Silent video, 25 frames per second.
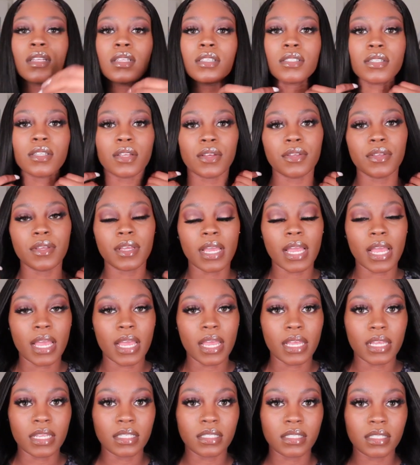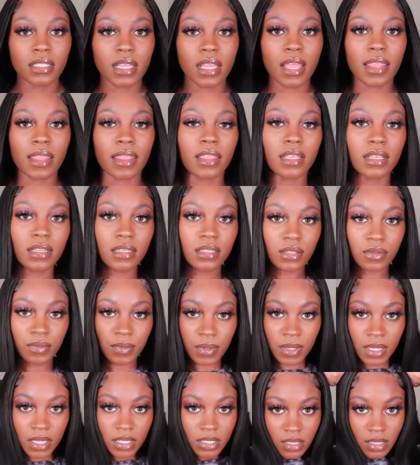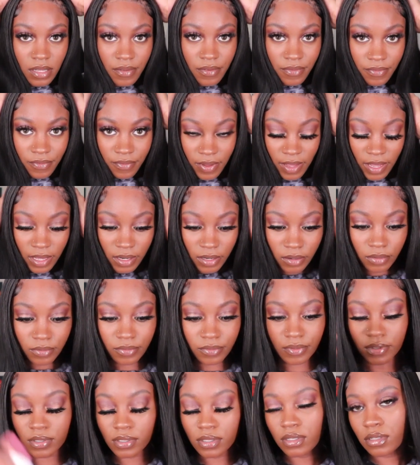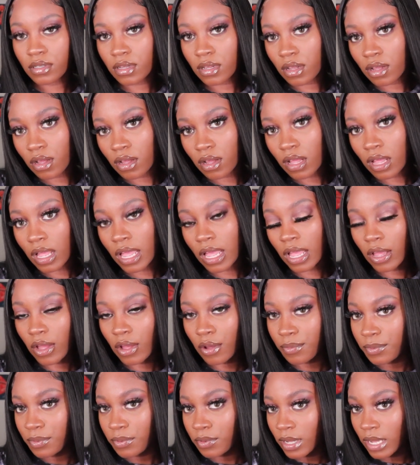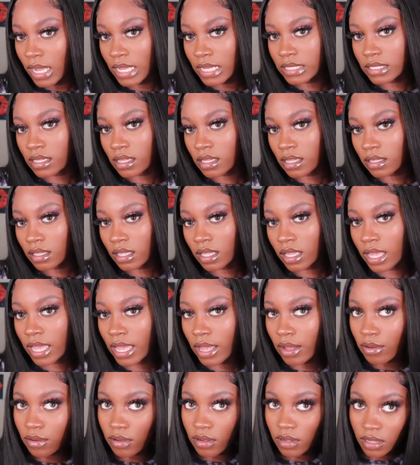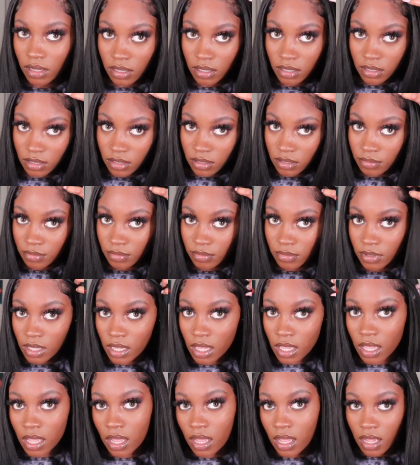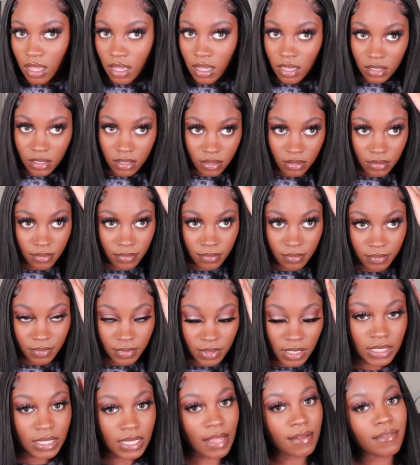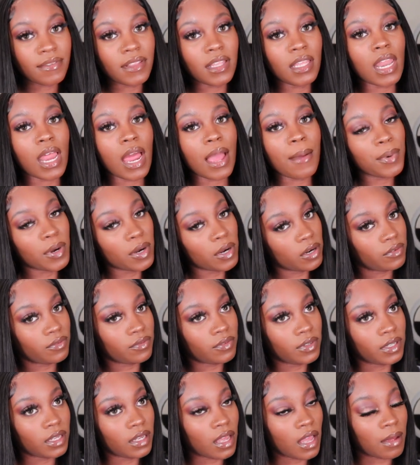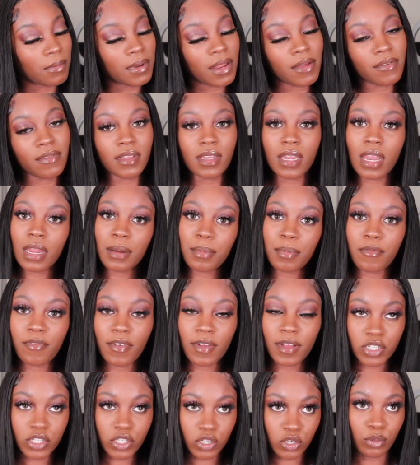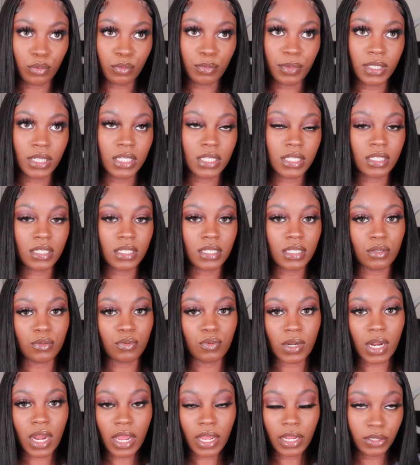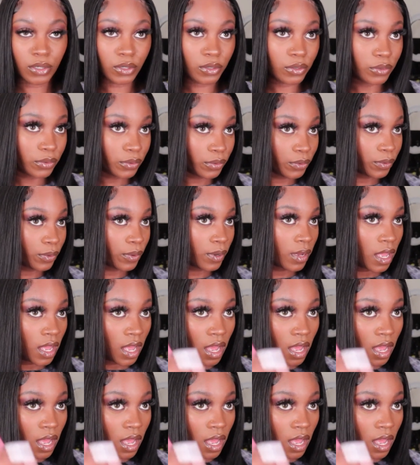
So you guys, this was the final result. I hope you guys like the outcome. It's definitely not perfect. I'm definitely not professional, but this is just what I do.